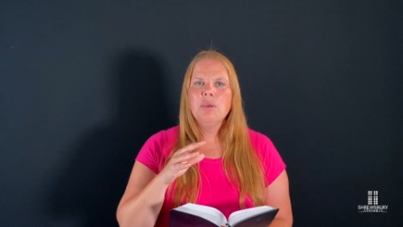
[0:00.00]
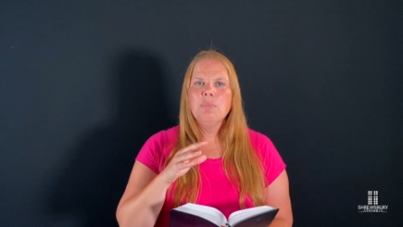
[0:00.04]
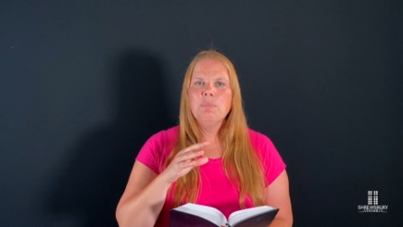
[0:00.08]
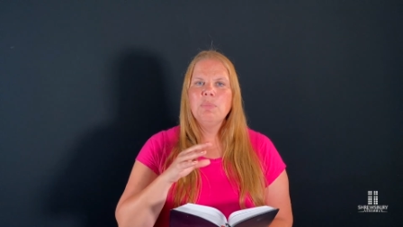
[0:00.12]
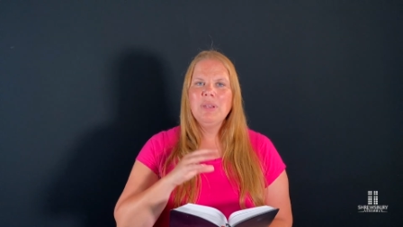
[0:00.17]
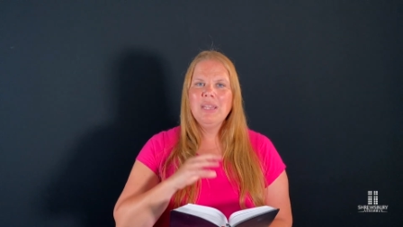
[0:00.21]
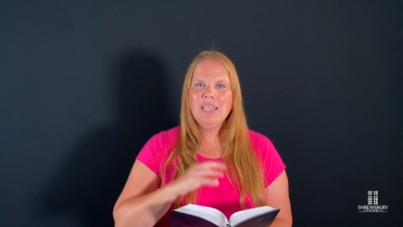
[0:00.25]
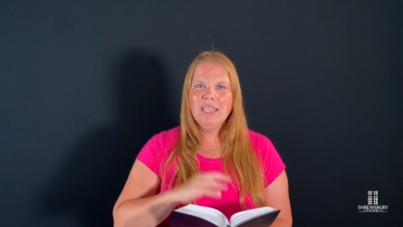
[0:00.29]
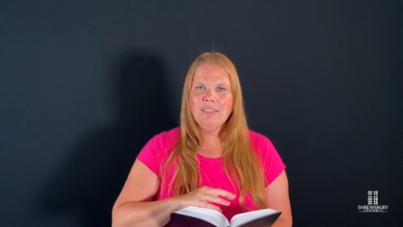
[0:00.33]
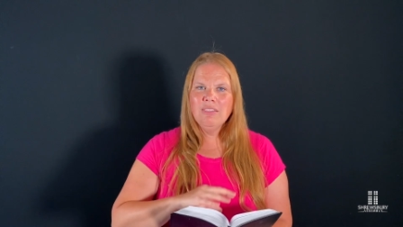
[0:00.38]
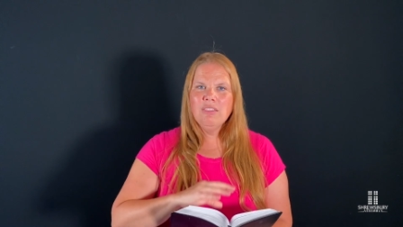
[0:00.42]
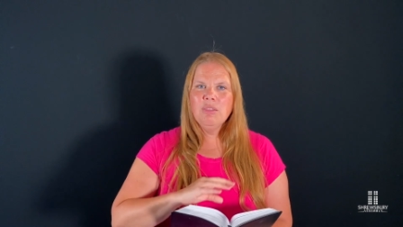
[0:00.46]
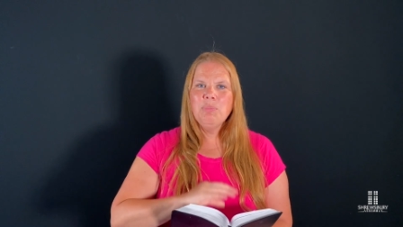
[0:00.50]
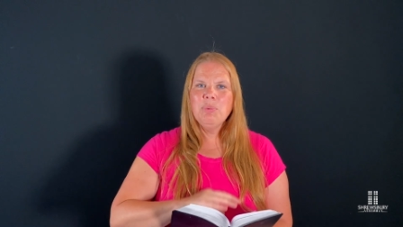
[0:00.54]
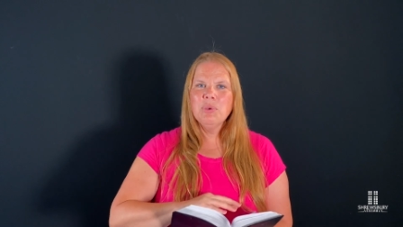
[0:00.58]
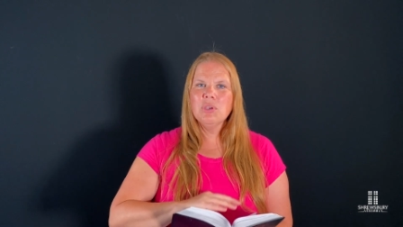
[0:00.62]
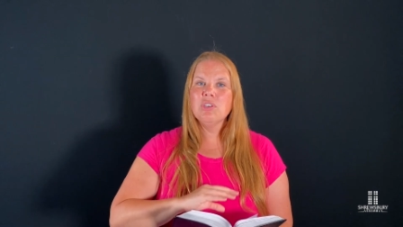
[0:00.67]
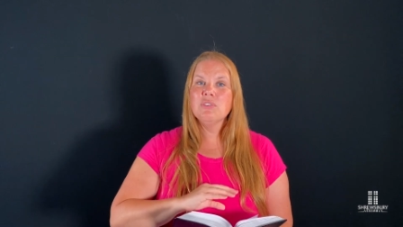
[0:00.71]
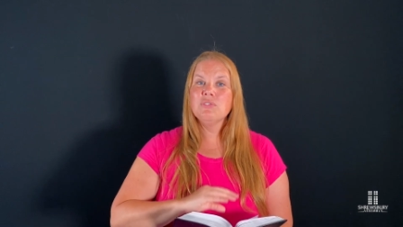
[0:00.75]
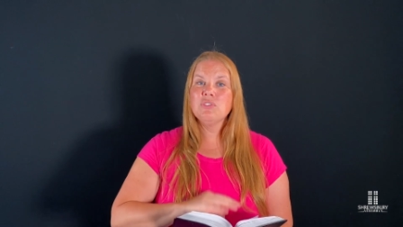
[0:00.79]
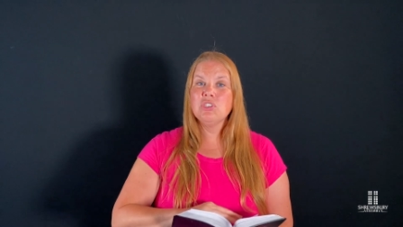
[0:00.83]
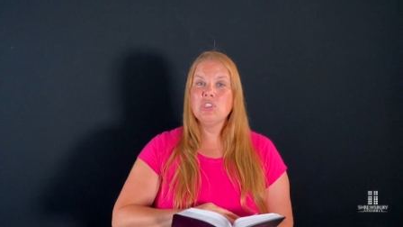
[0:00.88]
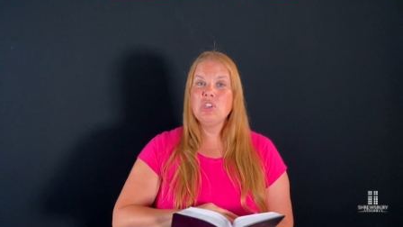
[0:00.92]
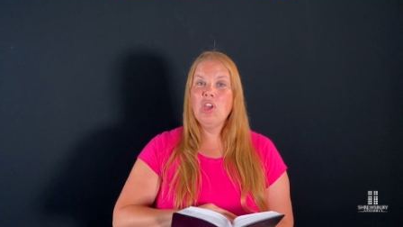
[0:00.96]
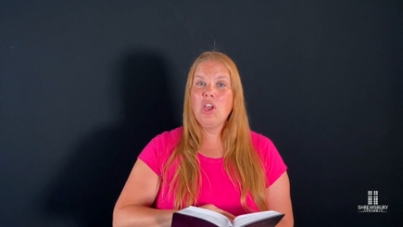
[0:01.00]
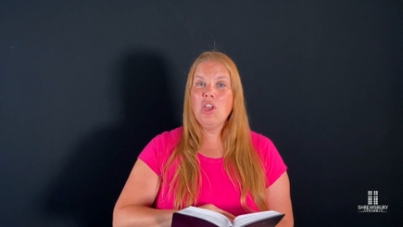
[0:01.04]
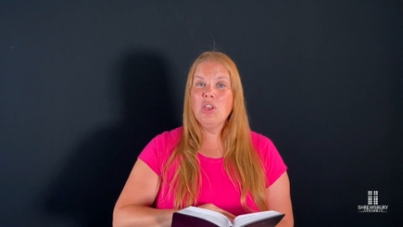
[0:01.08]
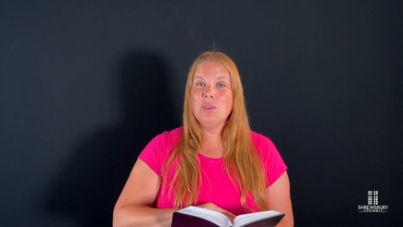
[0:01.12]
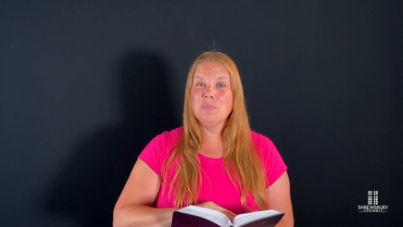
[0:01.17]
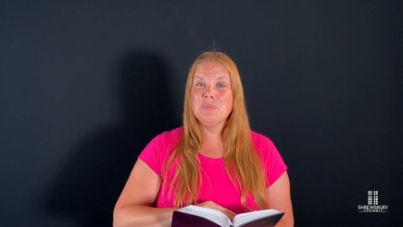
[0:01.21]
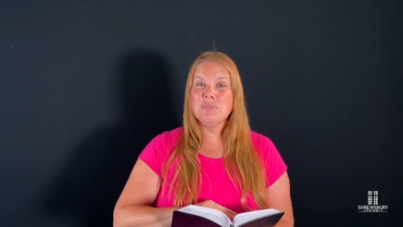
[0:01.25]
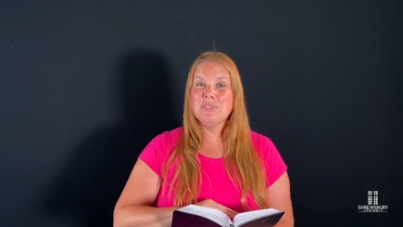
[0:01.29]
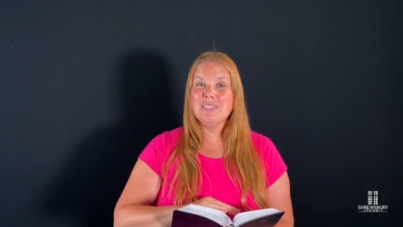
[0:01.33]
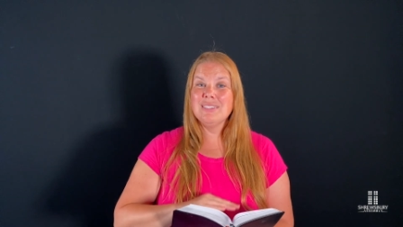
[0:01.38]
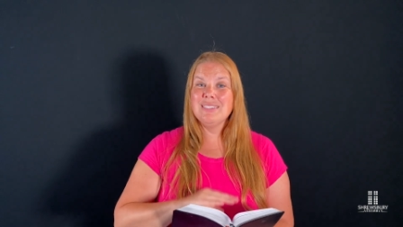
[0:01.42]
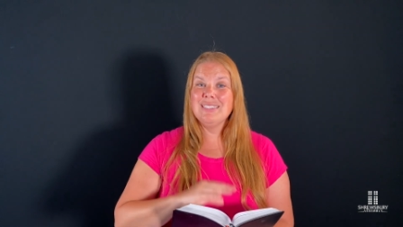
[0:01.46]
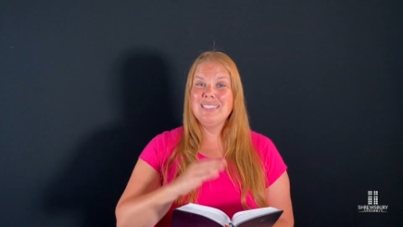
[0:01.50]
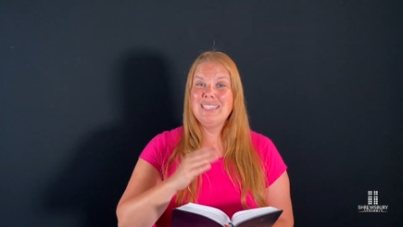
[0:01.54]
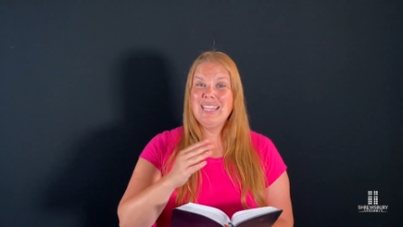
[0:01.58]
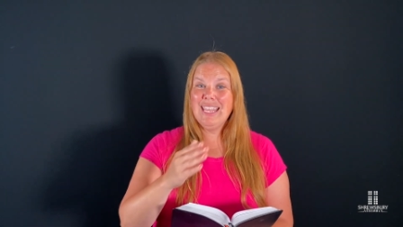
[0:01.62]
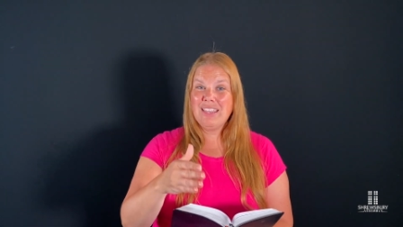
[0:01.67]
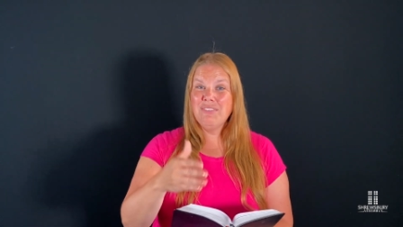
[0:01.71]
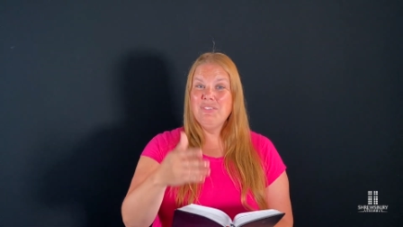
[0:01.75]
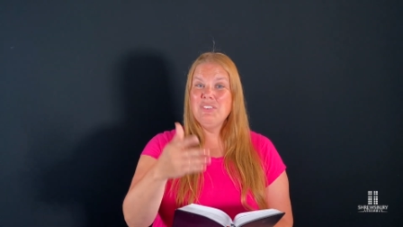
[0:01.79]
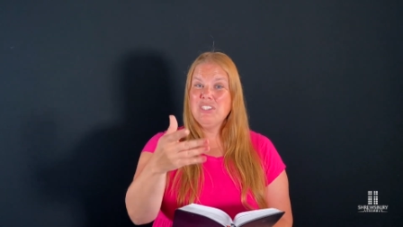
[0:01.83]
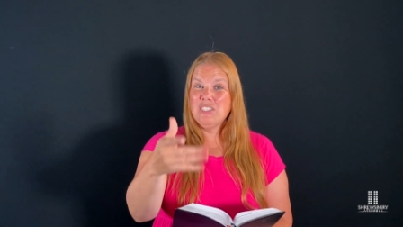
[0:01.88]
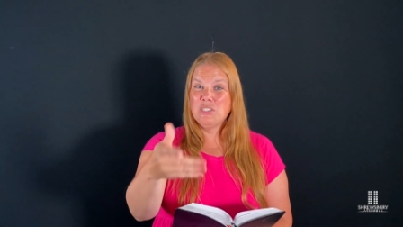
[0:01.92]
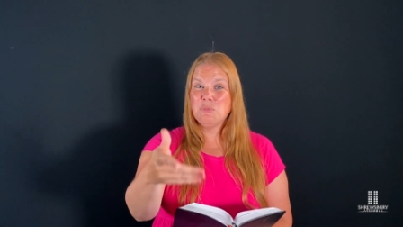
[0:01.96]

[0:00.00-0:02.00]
But in the book of Psalms, David